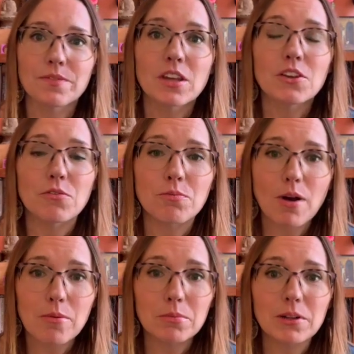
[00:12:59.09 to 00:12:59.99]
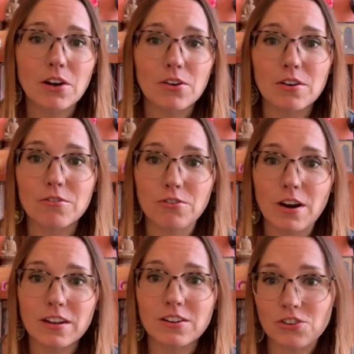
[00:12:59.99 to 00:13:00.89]
You've probably heard of
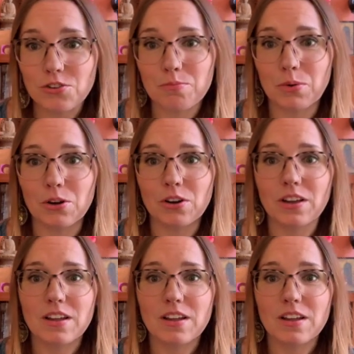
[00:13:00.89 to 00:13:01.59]
Greta Thunberg,